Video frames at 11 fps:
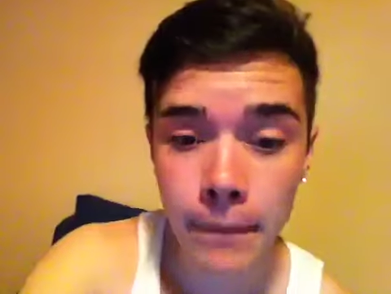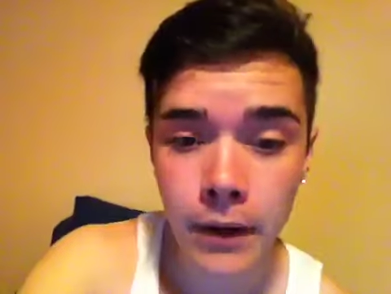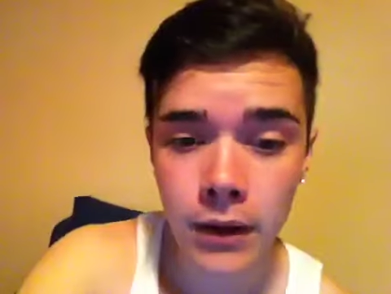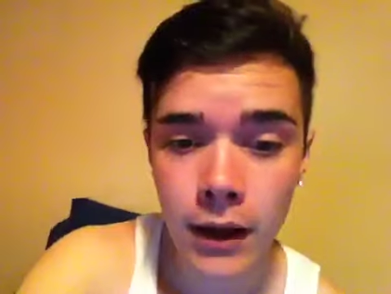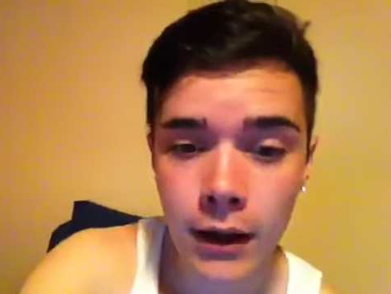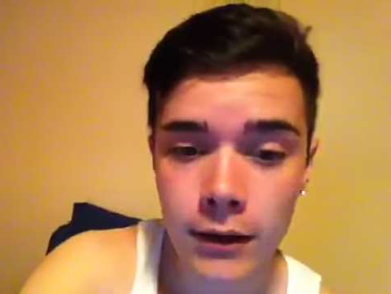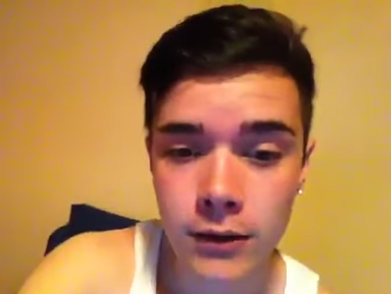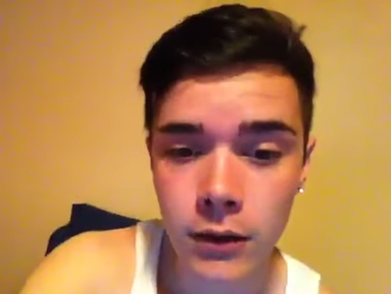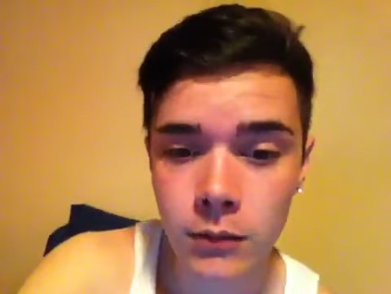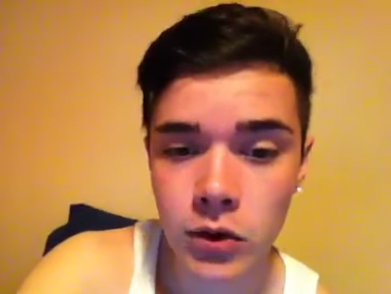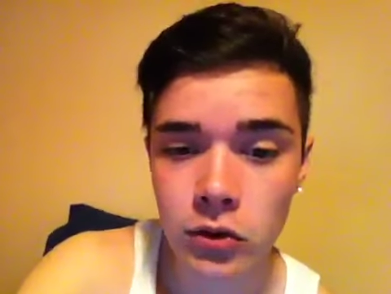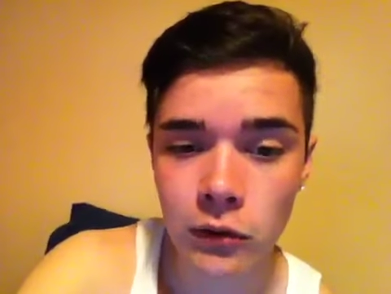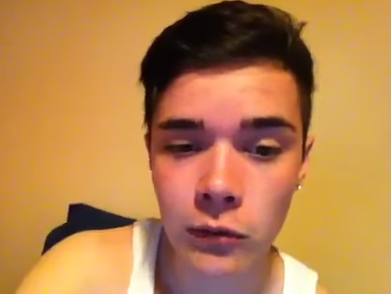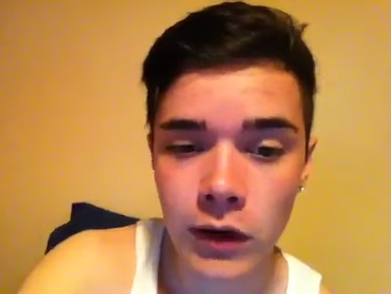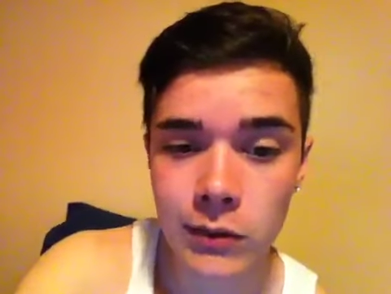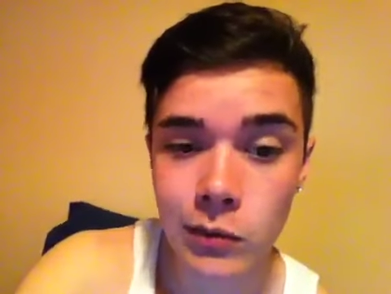But yeah, so I'm just
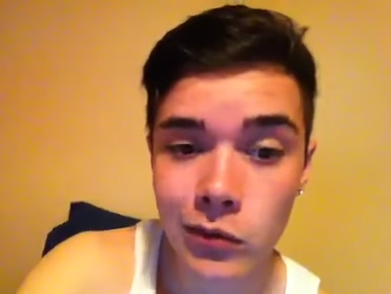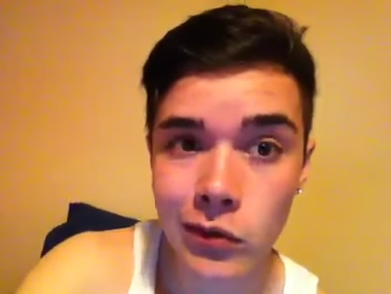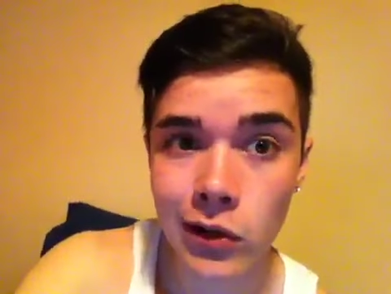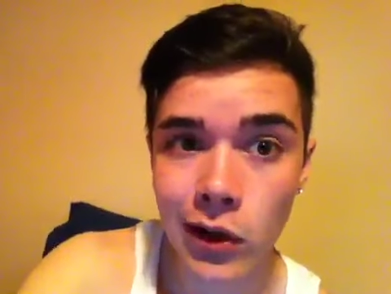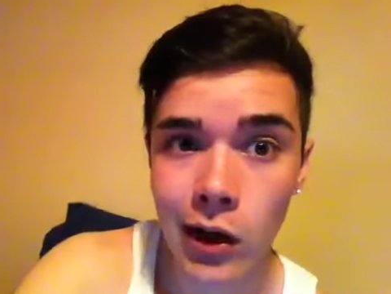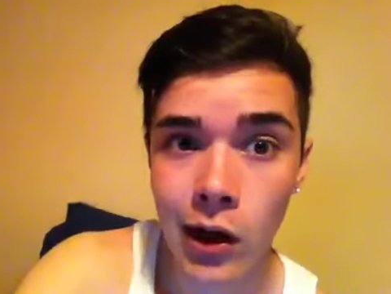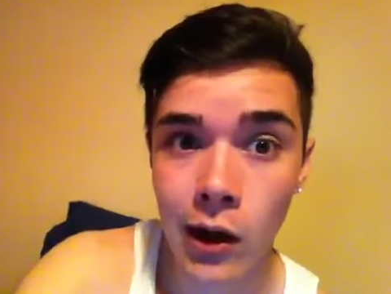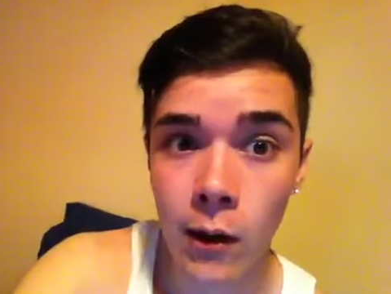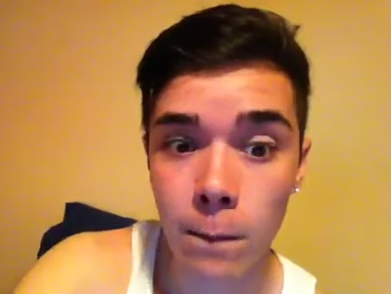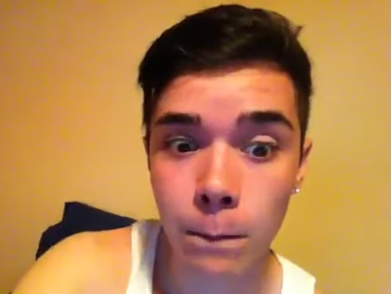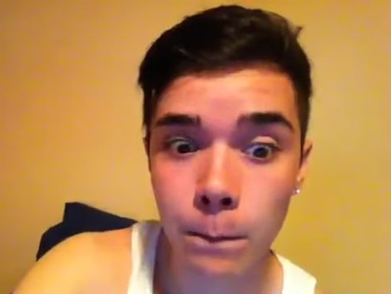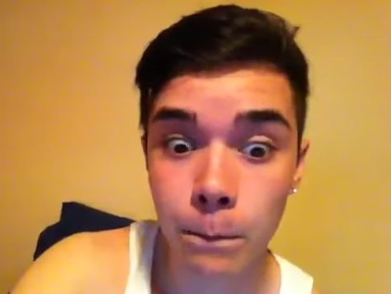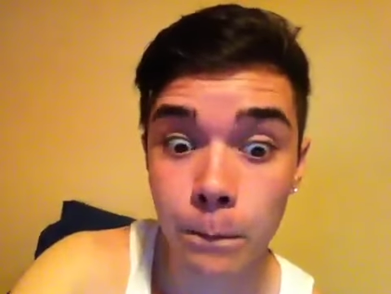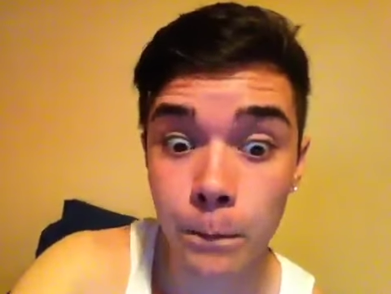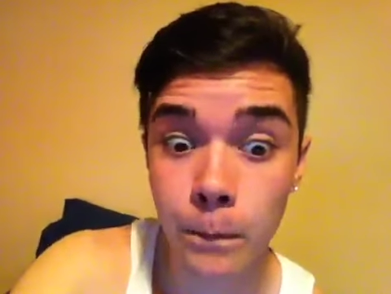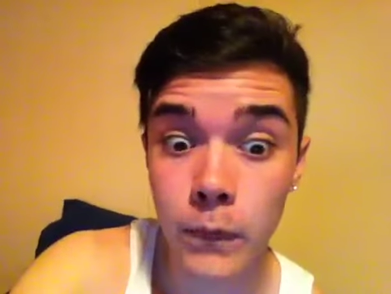on Facebook,
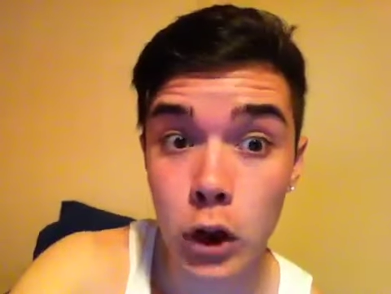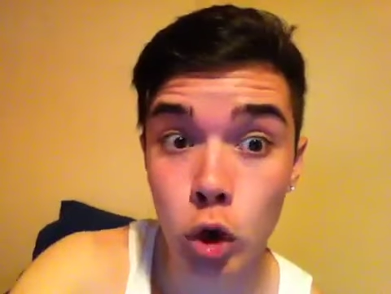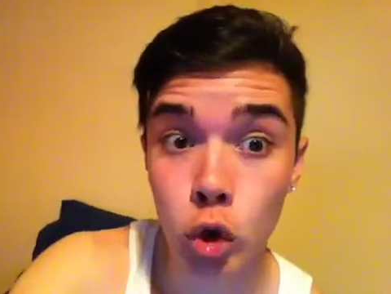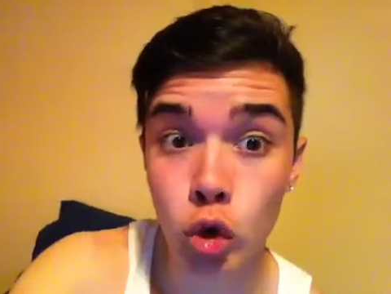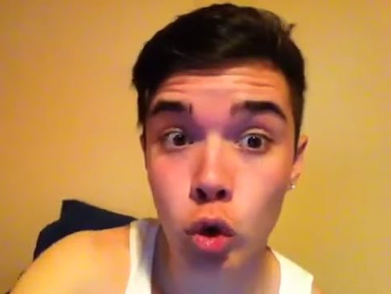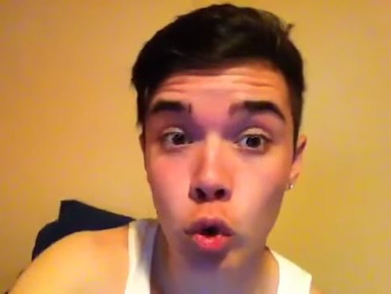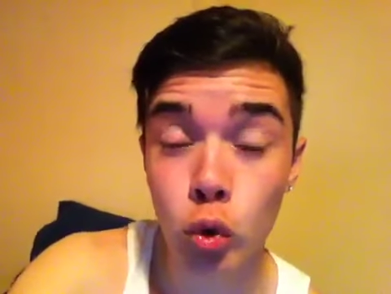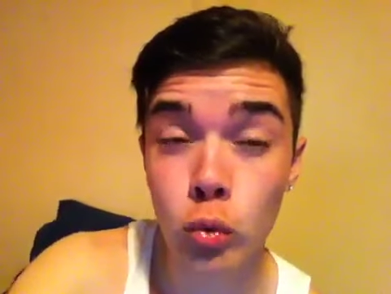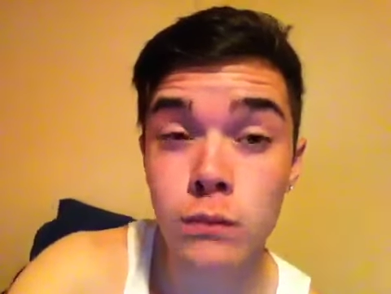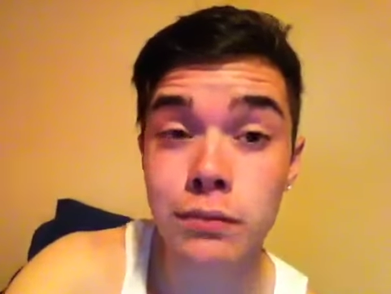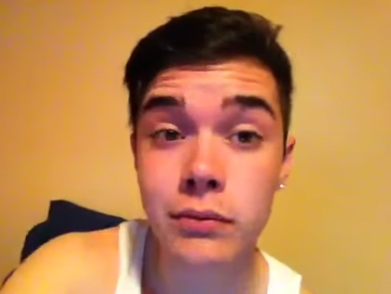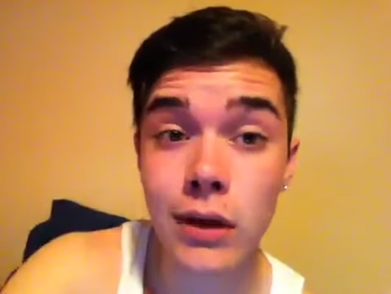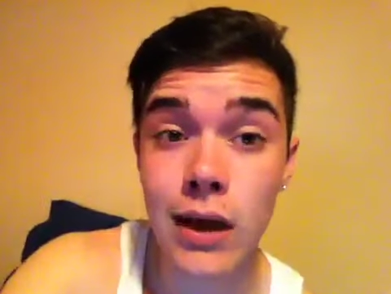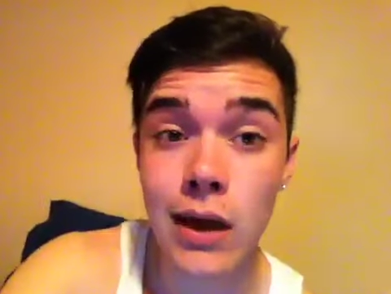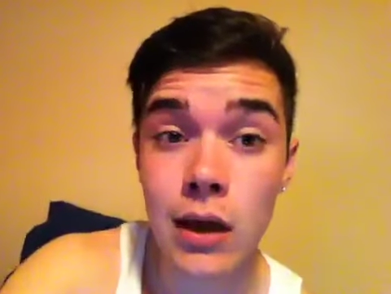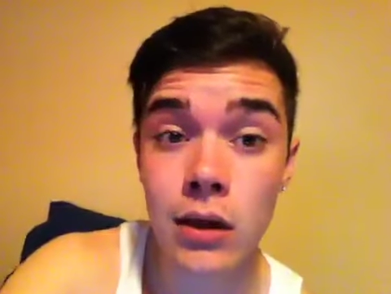YouTube,
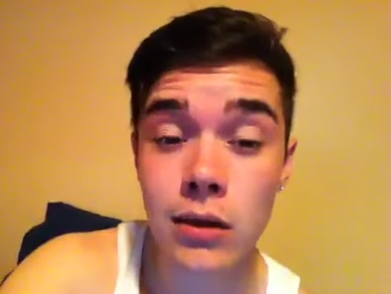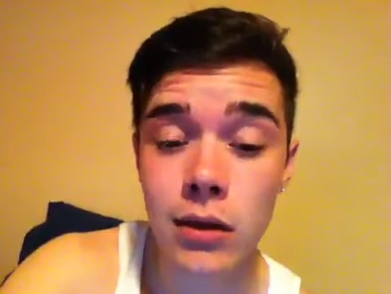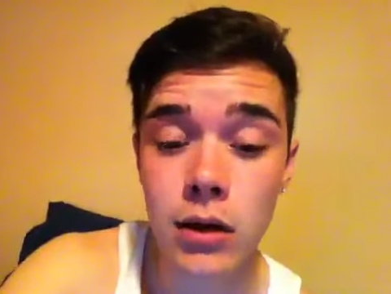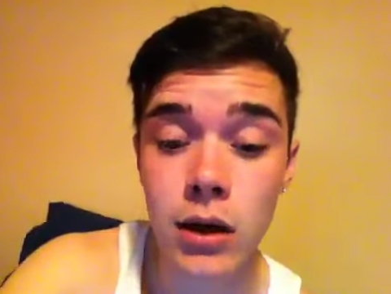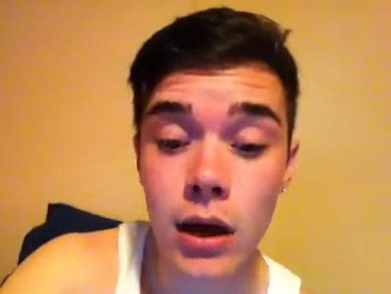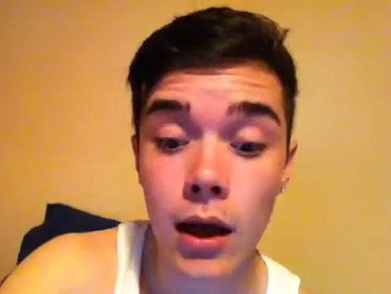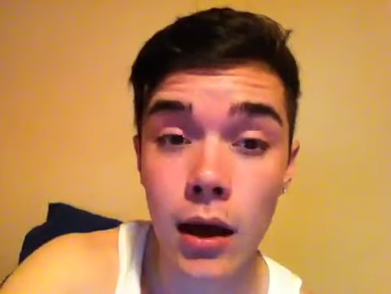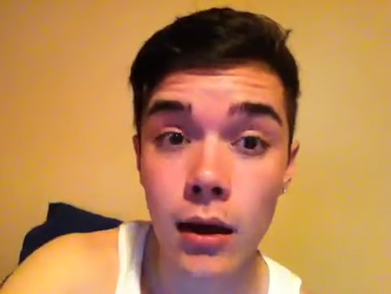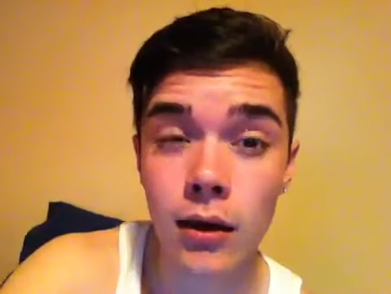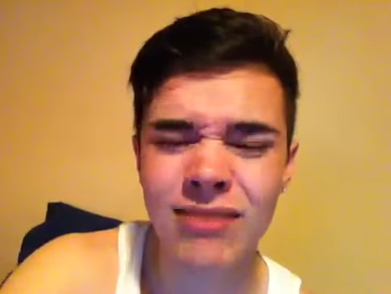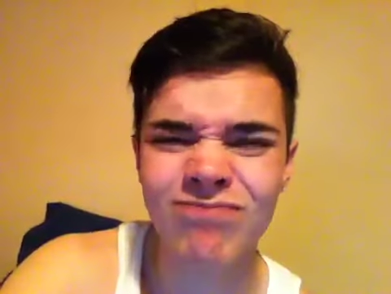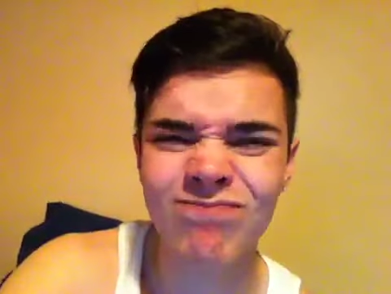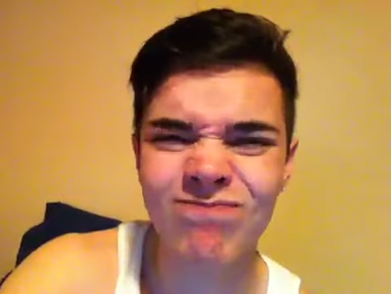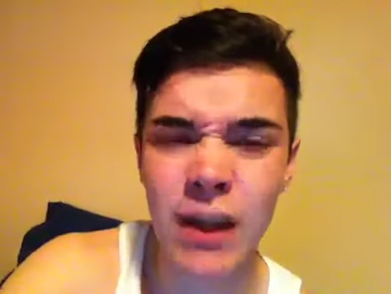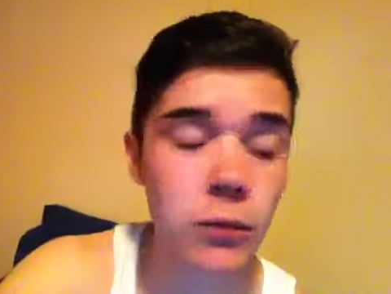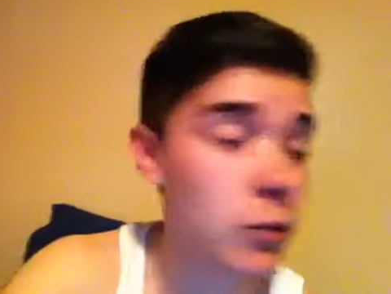and yeah,
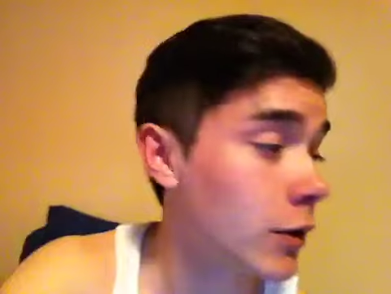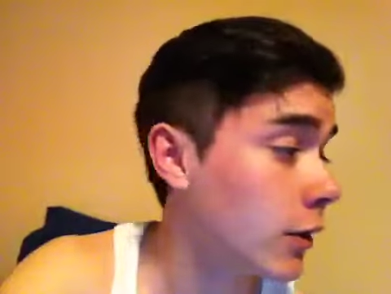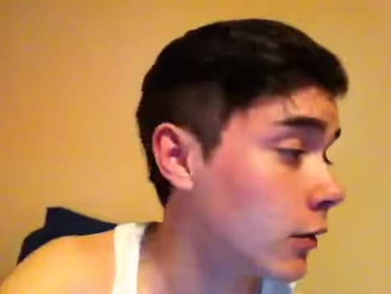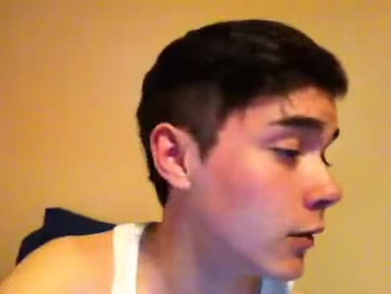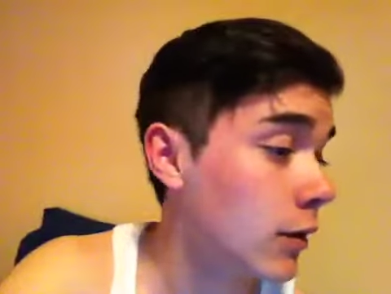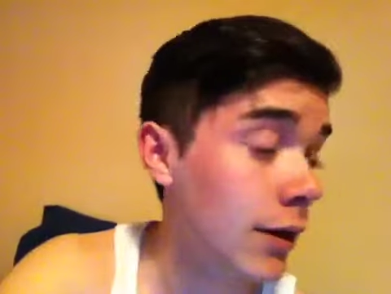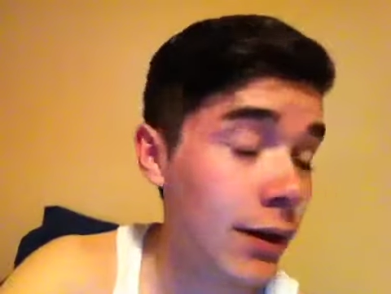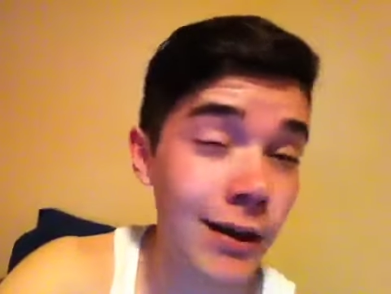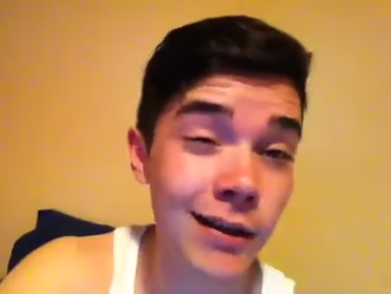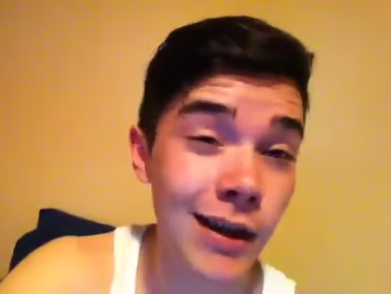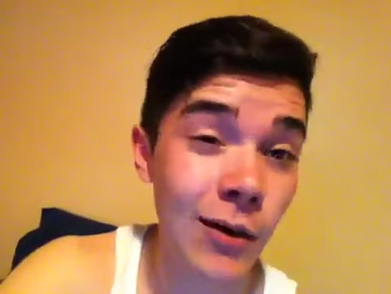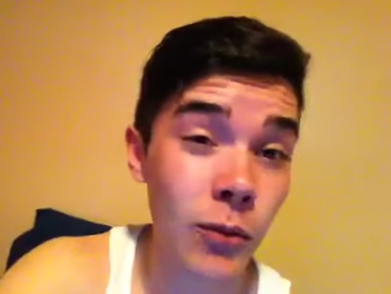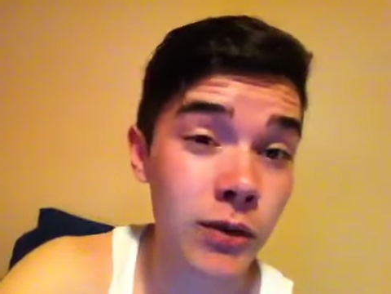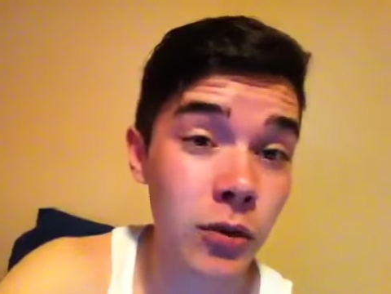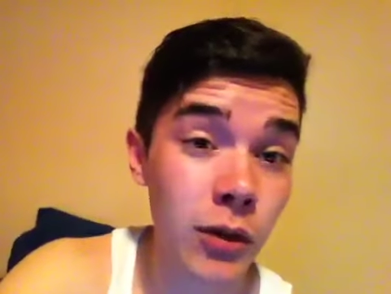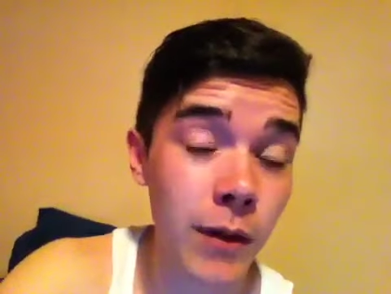that's really all that I
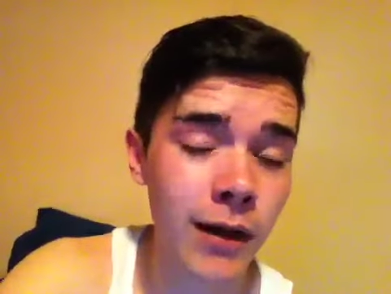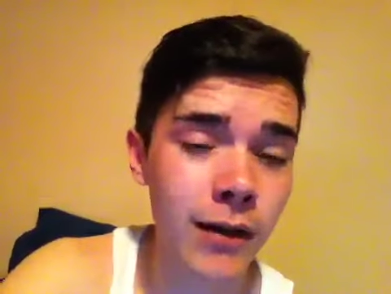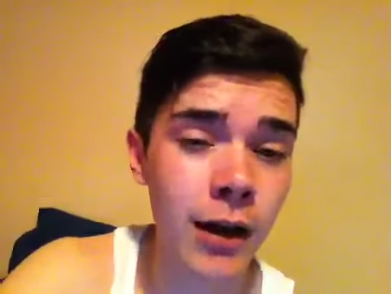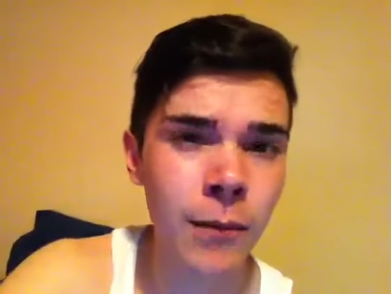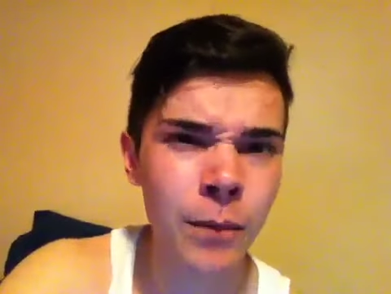want to talk about.